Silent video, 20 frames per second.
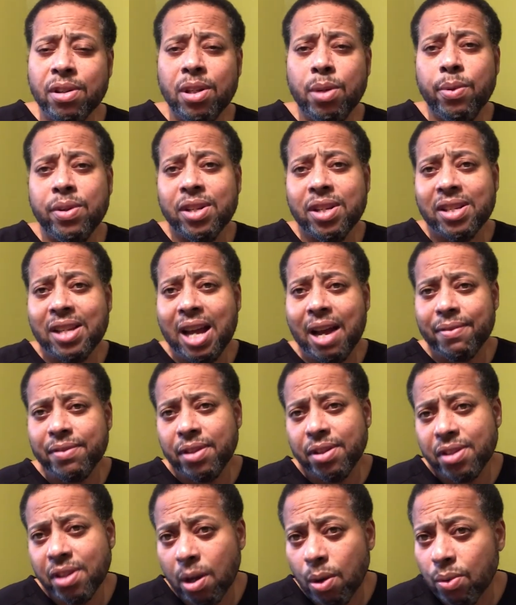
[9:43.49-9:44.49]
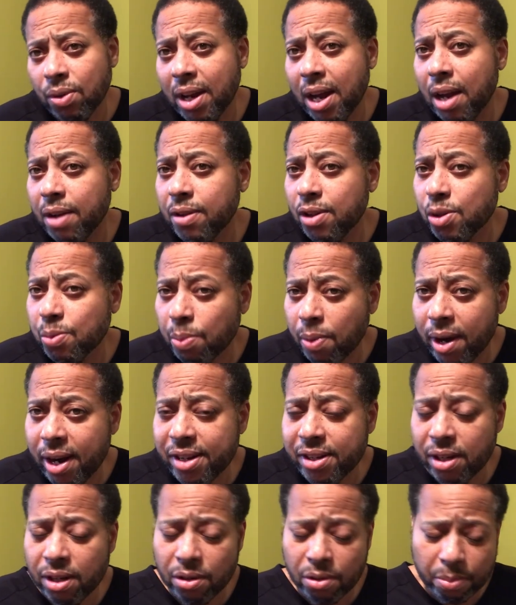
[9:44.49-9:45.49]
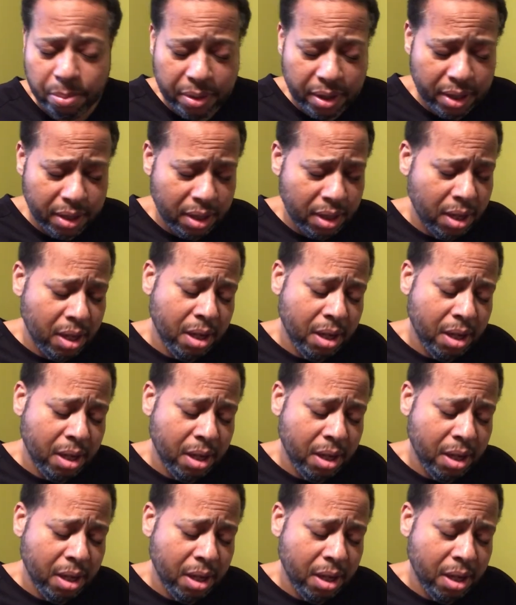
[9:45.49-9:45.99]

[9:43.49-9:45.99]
You would just have to tone down your sprays a little bit.